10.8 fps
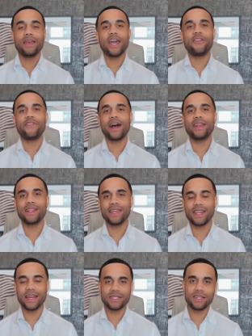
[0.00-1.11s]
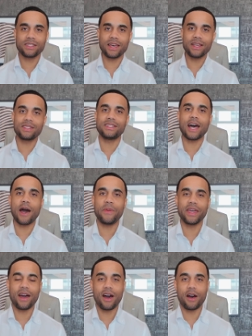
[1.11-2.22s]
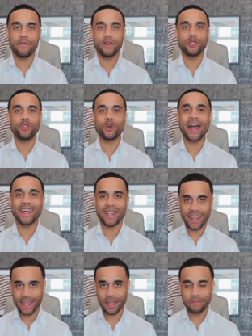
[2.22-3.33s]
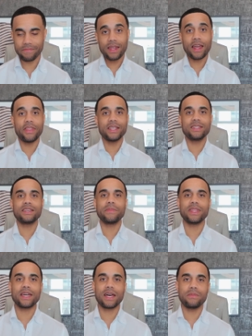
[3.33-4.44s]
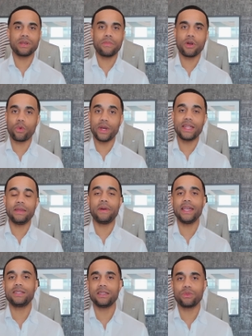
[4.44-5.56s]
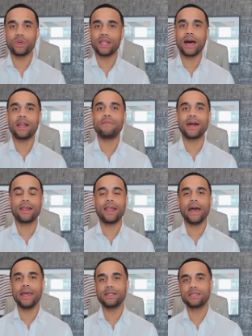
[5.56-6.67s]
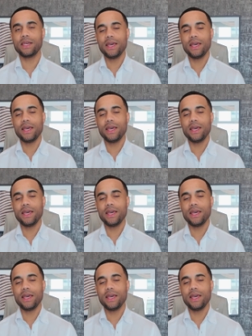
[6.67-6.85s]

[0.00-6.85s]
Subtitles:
And finally, let's discuss the topic of dry cleaning. Now, this is something that comes up on a weekly basis with a lot of my clients.